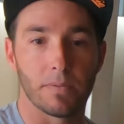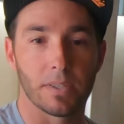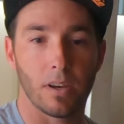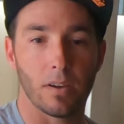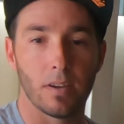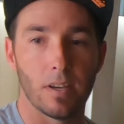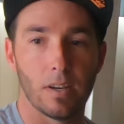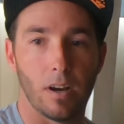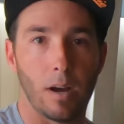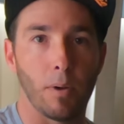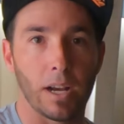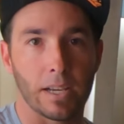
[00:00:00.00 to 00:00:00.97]
So
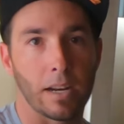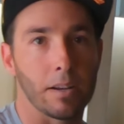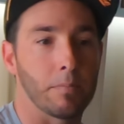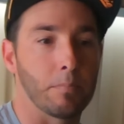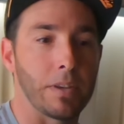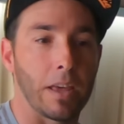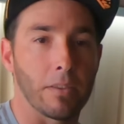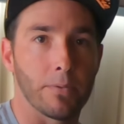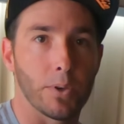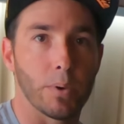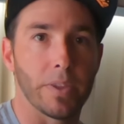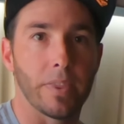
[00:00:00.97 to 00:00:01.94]
I might get another
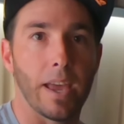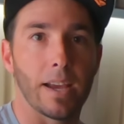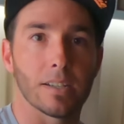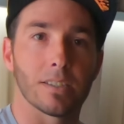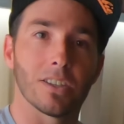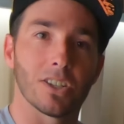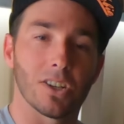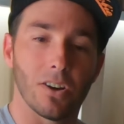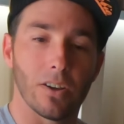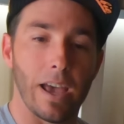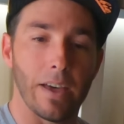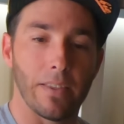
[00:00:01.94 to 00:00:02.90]
view in there just to
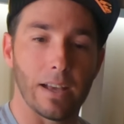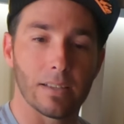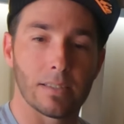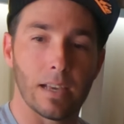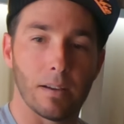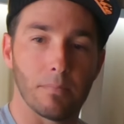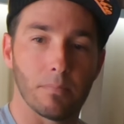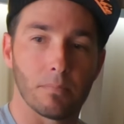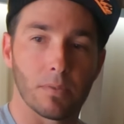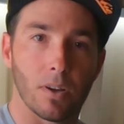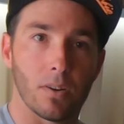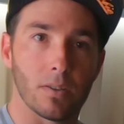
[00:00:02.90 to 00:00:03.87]
show how that
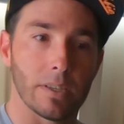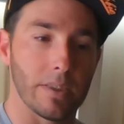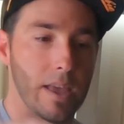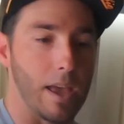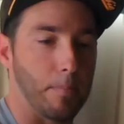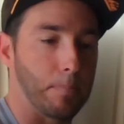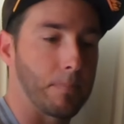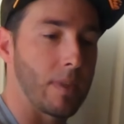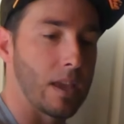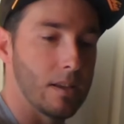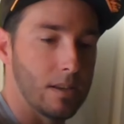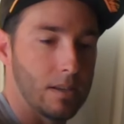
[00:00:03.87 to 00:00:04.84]
goes in there.
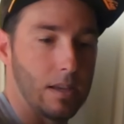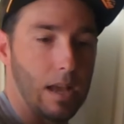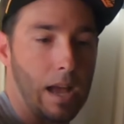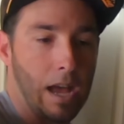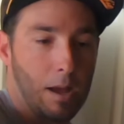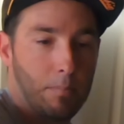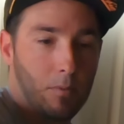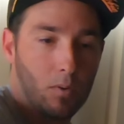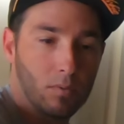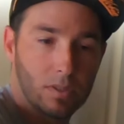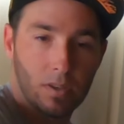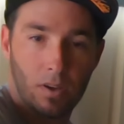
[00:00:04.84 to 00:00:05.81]

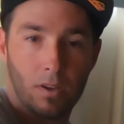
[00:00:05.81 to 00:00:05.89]
Also,